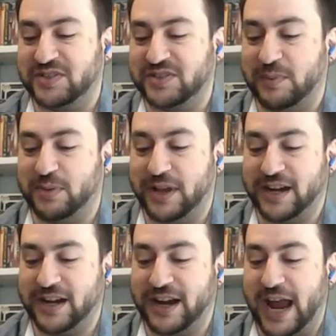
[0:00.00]
So I
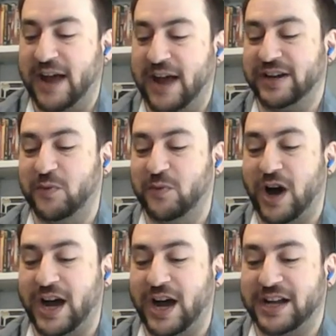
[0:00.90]
planned on having it
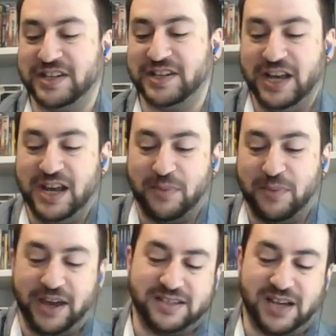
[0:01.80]
watched
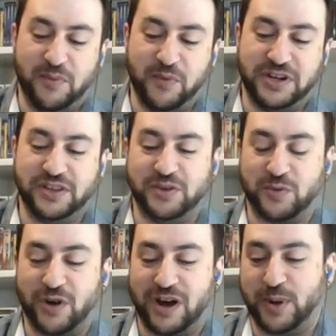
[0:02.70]
by the time we did the
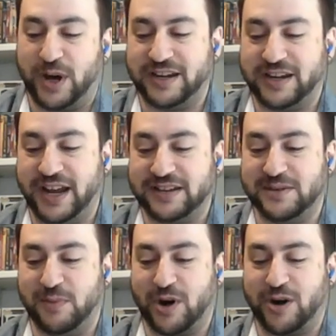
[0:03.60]
Raw podcast
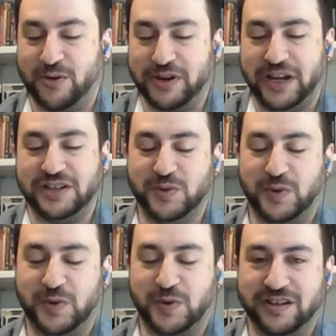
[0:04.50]
tomorrow in case
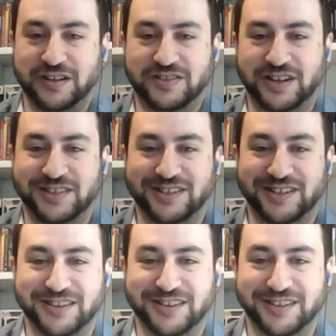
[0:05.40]
you wanted to discuss
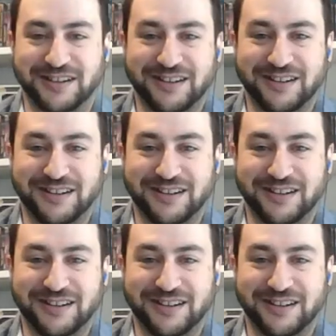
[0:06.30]
it on there.